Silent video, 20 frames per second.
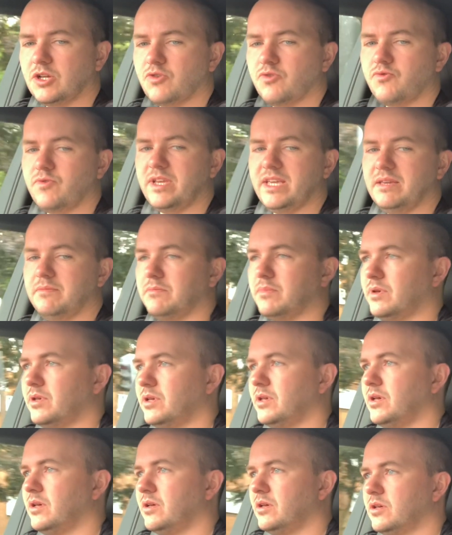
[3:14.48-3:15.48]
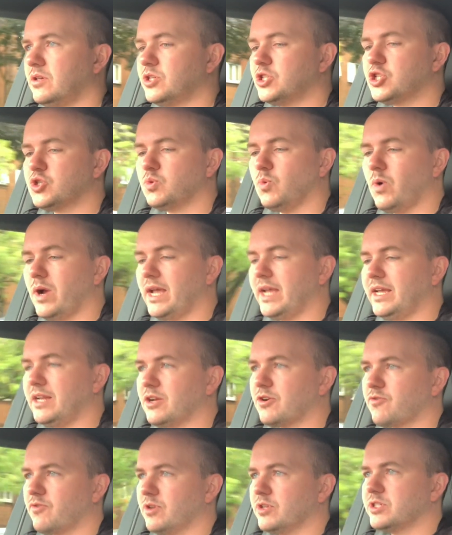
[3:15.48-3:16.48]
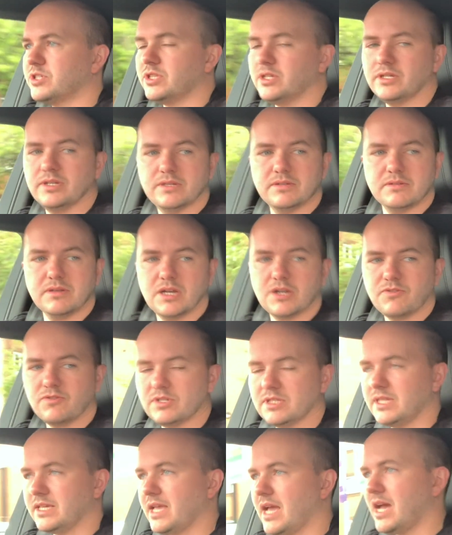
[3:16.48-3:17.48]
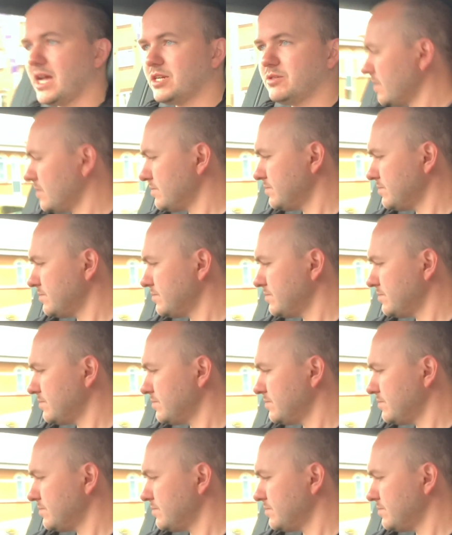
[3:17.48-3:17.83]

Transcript: cream suede across the dash.